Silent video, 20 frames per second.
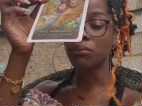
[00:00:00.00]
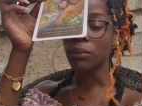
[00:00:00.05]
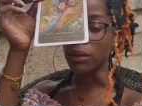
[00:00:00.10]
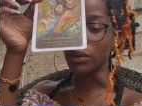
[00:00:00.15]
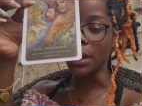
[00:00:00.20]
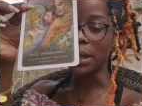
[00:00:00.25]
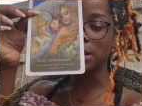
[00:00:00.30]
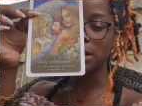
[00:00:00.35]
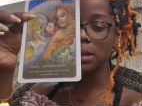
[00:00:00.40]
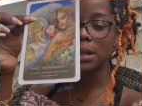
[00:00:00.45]

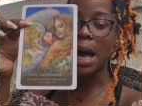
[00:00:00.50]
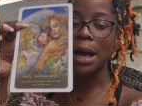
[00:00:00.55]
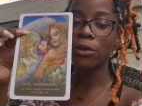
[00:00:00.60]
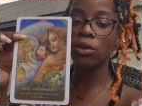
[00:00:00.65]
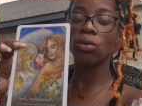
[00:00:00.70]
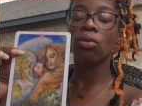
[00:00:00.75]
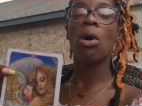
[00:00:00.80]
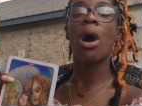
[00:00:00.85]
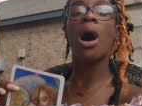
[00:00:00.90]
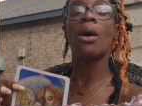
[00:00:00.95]
this is how
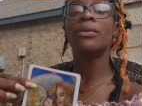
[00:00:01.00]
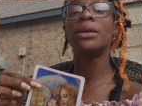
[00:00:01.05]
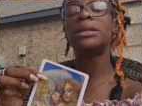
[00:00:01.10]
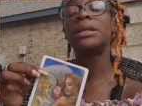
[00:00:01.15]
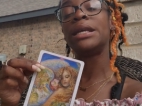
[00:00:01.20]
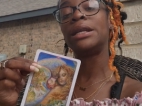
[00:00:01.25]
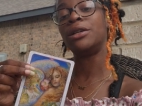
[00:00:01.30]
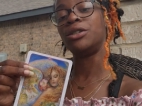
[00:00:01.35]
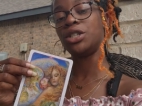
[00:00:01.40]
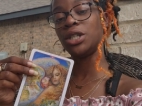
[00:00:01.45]
you call
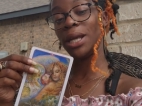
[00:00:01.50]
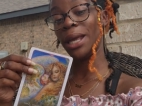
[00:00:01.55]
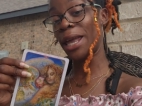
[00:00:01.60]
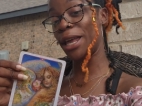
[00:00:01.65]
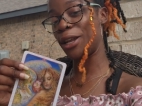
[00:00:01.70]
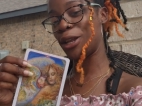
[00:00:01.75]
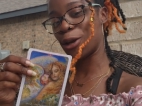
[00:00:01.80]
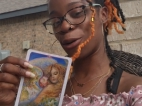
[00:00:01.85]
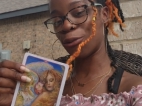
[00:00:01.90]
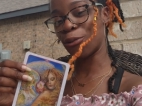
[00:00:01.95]
this energy
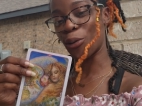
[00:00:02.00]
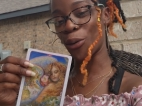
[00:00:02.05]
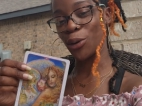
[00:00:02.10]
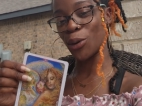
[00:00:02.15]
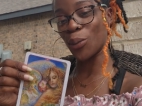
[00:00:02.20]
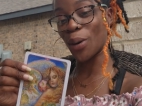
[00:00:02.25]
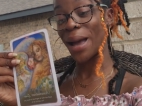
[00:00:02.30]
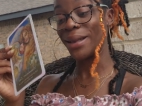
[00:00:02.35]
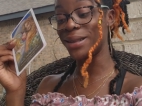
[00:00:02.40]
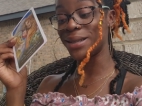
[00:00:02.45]
in here for
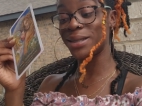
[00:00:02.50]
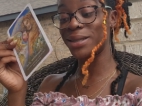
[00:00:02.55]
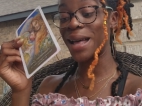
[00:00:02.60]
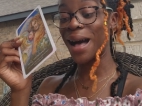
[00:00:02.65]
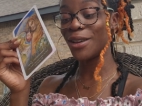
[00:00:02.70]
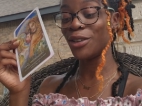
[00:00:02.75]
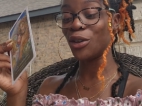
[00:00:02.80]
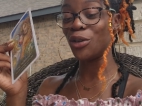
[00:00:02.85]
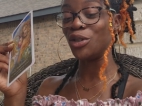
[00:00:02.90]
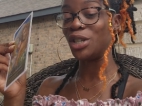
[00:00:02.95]
you, okay? This is
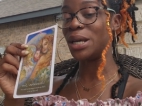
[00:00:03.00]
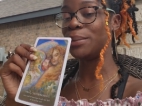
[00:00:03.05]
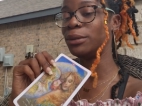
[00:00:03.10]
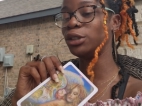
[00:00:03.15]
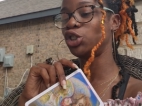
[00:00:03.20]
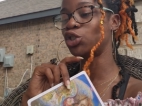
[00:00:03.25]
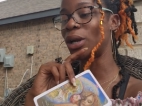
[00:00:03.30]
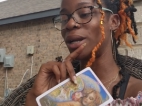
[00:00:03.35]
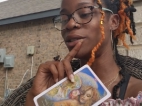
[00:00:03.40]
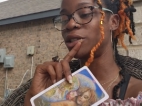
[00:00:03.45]
how you're
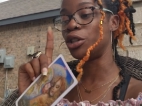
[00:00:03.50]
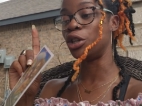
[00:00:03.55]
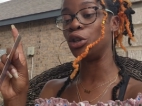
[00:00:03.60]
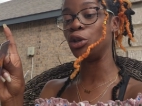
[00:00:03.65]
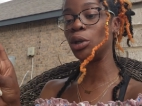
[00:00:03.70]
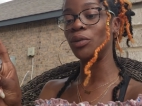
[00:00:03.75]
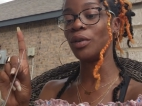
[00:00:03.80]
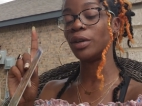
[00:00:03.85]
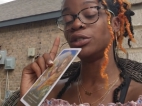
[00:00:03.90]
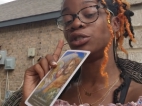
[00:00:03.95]
demonstrating to the
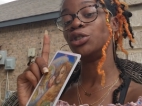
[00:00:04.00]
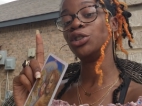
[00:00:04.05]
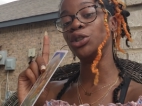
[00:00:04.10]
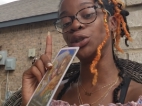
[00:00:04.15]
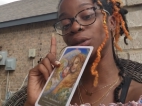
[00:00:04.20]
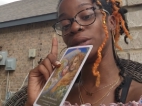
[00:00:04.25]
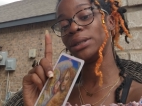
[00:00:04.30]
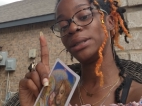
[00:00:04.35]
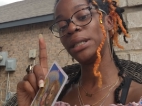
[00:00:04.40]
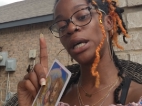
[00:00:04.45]
universe, to
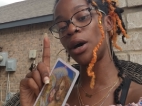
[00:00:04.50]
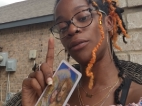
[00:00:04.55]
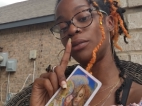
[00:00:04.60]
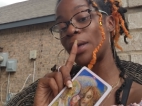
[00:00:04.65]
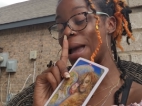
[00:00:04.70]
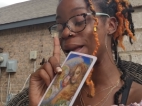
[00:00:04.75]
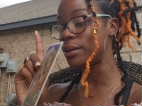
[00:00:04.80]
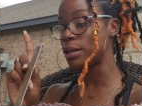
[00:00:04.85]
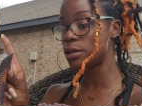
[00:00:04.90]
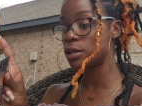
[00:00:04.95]
yourself,
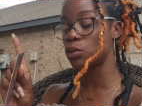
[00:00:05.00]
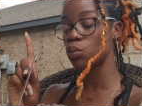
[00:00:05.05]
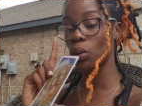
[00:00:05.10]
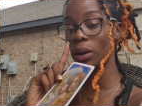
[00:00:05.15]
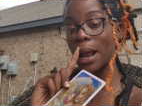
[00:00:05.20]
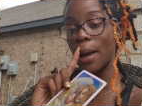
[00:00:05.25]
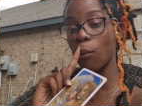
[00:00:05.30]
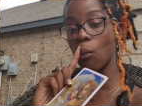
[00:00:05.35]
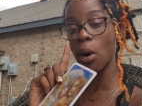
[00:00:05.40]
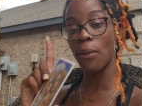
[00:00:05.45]
hey, this is
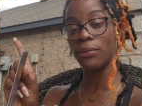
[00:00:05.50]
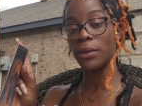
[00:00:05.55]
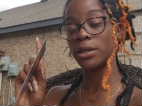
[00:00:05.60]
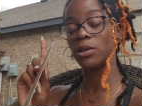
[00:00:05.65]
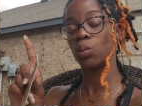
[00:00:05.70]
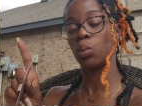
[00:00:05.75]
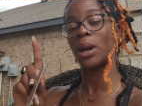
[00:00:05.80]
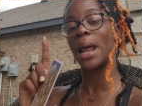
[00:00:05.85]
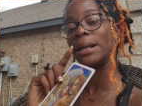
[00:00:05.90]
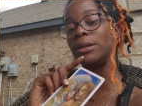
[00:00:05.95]
what I want, this
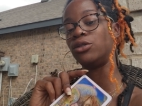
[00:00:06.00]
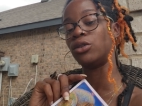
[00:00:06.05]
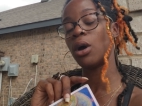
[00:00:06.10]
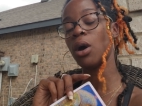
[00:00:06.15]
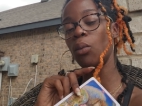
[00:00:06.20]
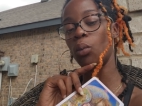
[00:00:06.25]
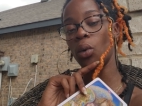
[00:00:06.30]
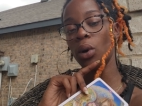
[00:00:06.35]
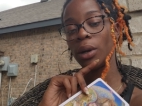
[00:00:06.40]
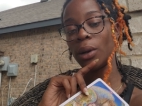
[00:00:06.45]
is what I
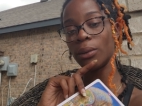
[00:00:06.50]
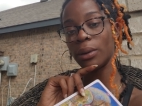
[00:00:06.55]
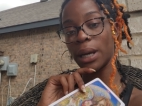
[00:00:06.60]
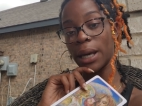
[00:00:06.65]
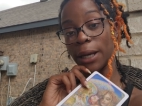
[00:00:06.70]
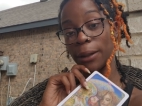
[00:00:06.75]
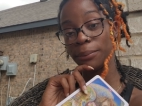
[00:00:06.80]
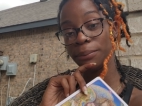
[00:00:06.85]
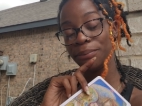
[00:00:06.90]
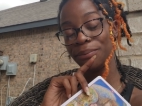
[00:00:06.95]
don't want,
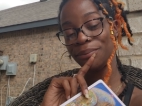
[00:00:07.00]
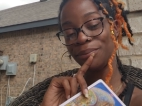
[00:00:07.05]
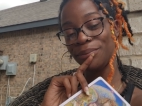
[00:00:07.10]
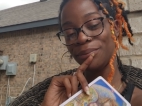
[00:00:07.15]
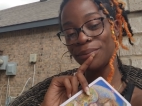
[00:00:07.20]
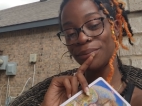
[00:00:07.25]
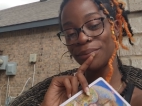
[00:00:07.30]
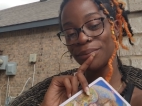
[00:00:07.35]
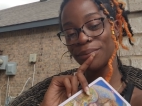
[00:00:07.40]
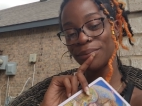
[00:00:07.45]
okay?
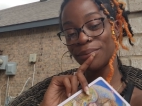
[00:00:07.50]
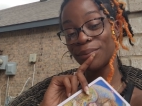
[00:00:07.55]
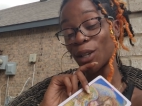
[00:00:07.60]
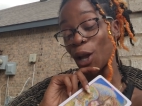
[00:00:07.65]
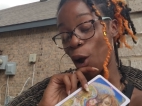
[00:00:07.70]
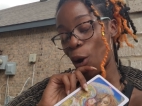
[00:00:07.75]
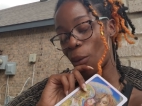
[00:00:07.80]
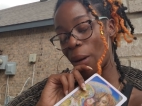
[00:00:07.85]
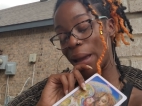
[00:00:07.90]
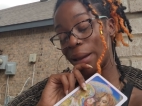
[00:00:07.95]

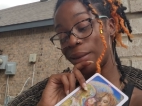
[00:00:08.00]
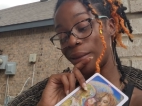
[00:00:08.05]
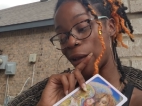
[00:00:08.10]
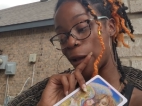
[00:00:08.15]
All right,